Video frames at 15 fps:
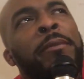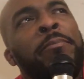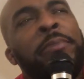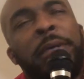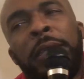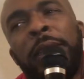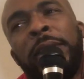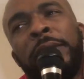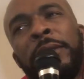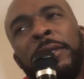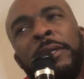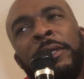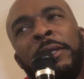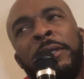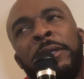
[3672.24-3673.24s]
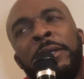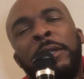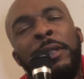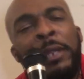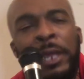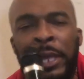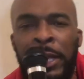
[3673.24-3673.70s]
But
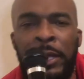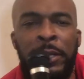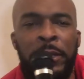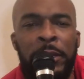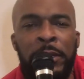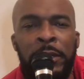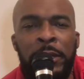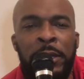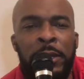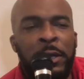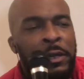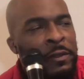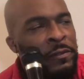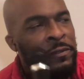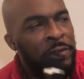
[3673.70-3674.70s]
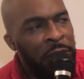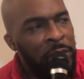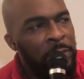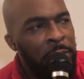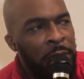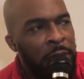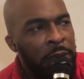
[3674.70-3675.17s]
let a
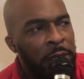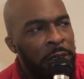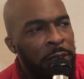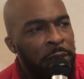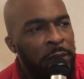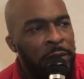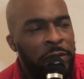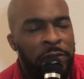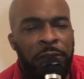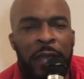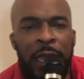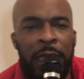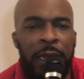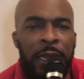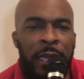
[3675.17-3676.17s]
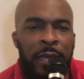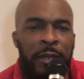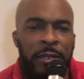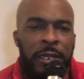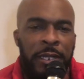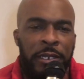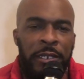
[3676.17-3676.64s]
female find
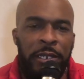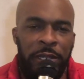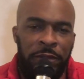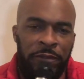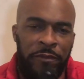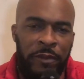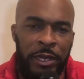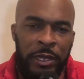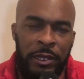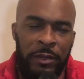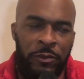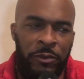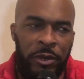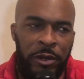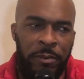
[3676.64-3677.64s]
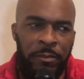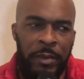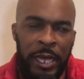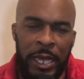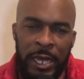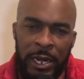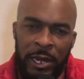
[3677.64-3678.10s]
out that she fucking with a
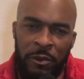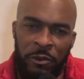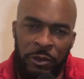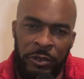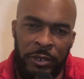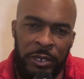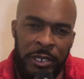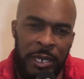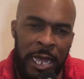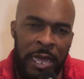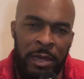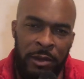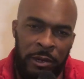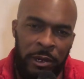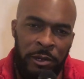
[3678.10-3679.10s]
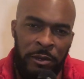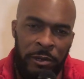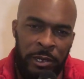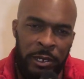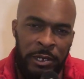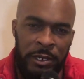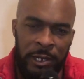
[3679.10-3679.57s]
man that was a down low
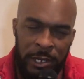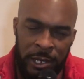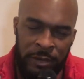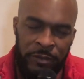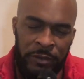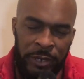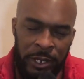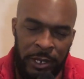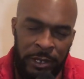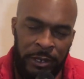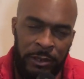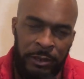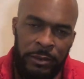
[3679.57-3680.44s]
undercover nigga.